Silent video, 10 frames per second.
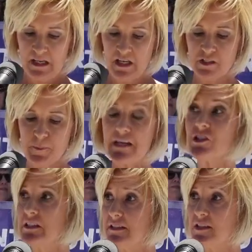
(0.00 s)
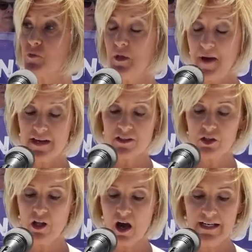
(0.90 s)
especially since we passed
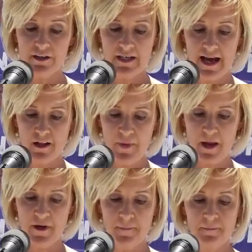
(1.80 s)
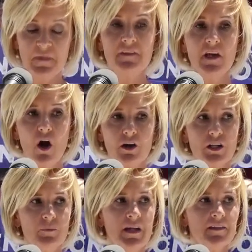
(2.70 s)
our law here in Alabama, the
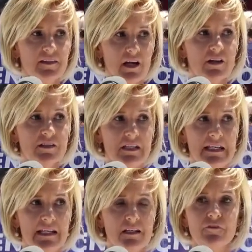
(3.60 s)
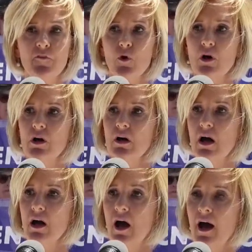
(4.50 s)
argument that there is a need for
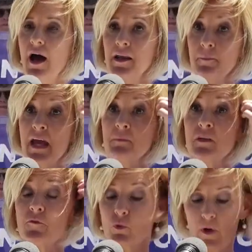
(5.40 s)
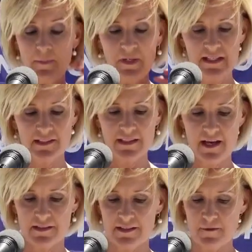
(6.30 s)
an amendment for rape and
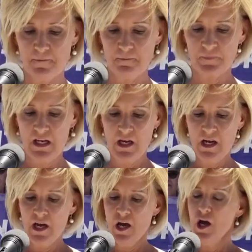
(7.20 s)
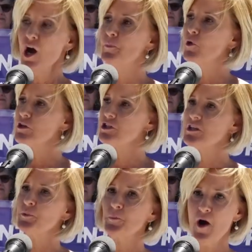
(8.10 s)
incest.
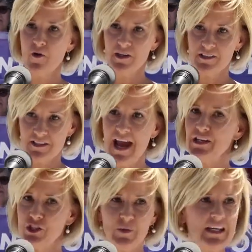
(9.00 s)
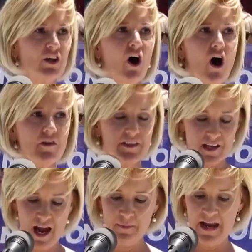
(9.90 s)
Abortion proponents, as you hear all the
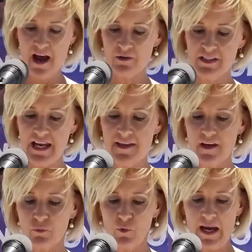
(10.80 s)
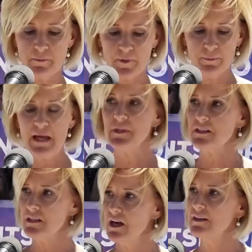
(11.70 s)
time now, say that rape
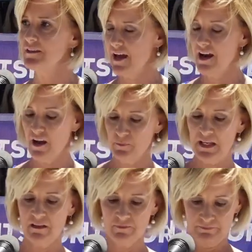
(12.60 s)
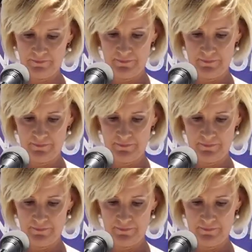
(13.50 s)
babies that have been